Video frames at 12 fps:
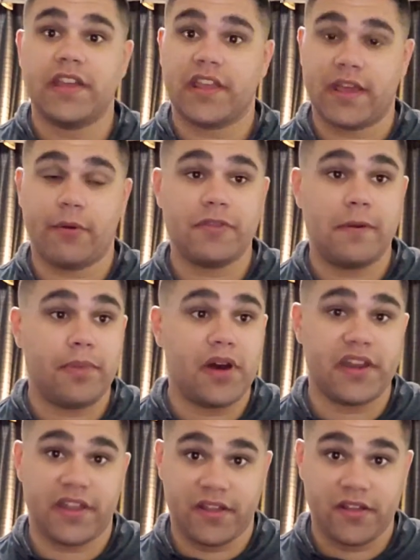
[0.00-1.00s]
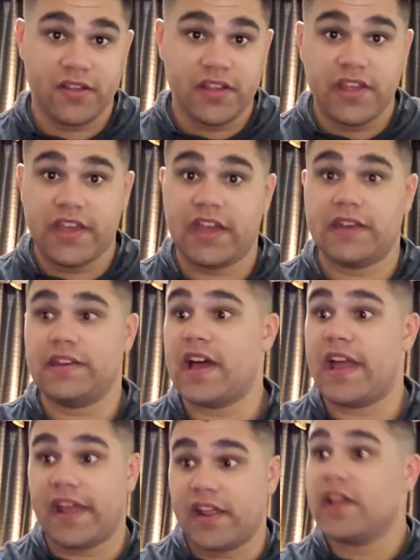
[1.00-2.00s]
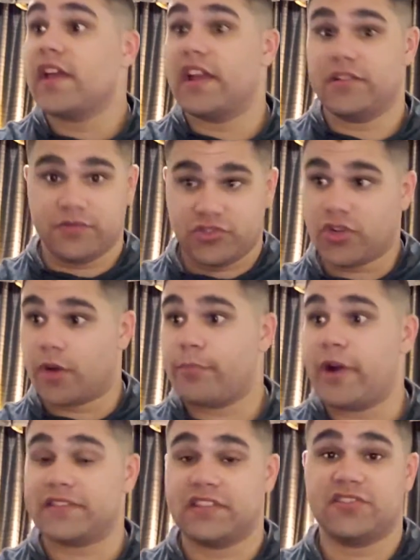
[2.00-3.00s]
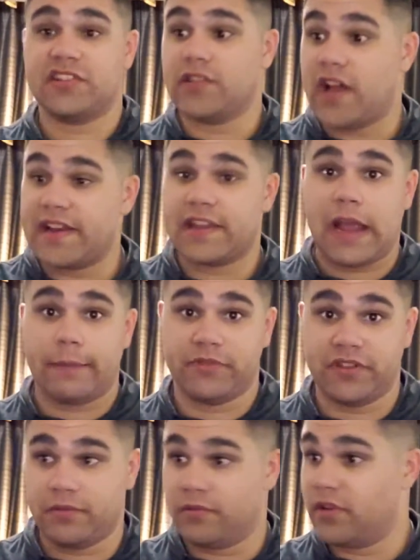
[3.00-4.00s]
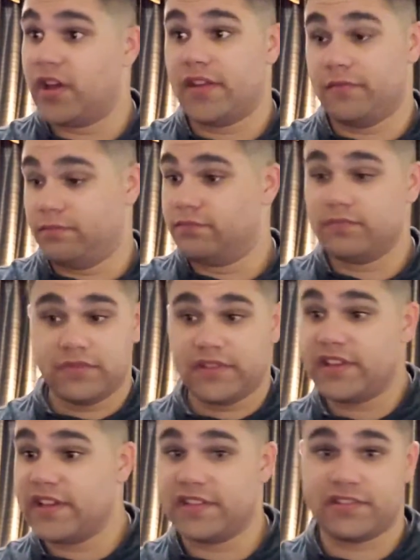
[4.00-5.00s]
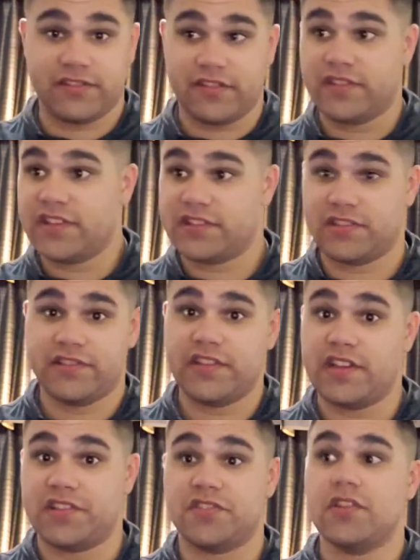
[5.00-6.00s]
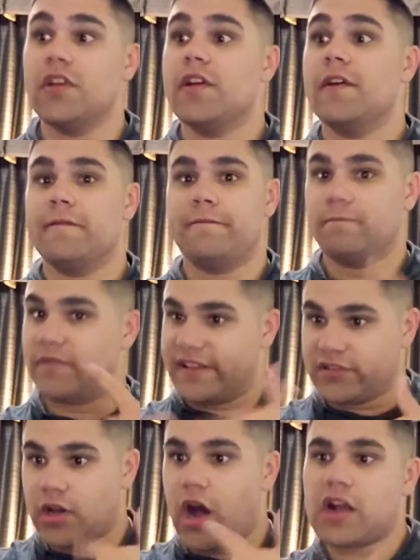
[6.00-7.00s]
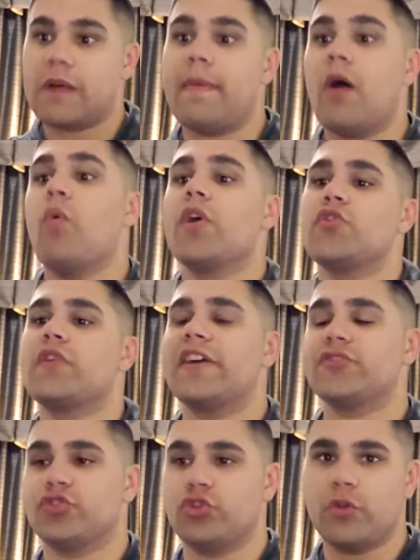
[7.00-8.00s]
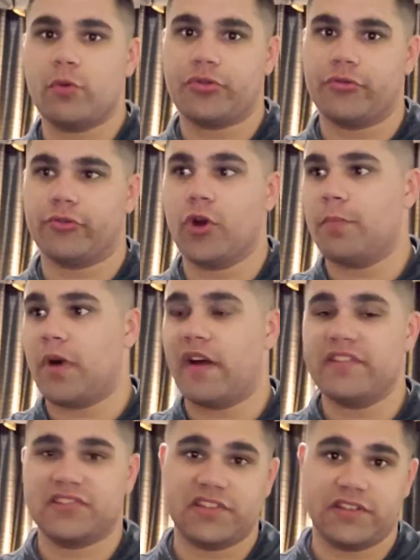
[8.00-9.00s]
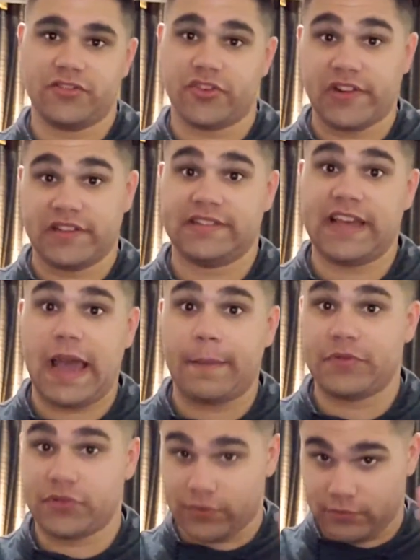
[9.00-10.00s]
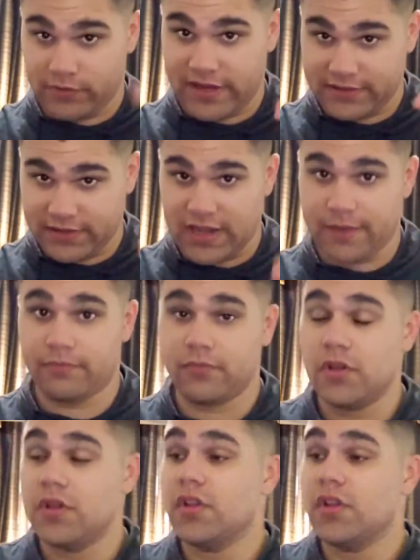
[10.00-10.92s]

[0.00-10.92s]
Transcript: Get with a buddy at night and start practicing line captain on this and then this and this. Like talk about what you guys are doing with the rope. Obviously during taps, nighttime,